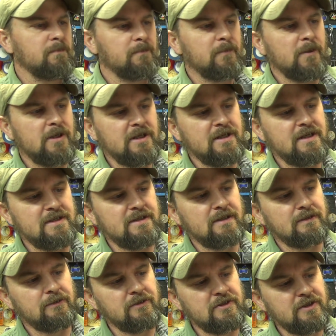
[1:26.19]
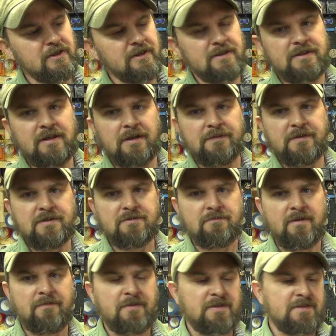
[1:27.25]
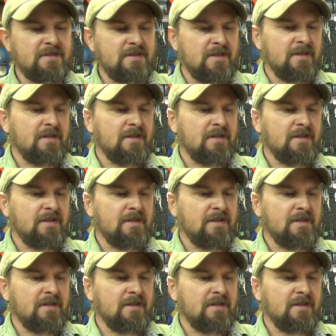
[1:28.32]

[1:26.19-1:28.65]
pretty decent, looks good. It's got these rivets.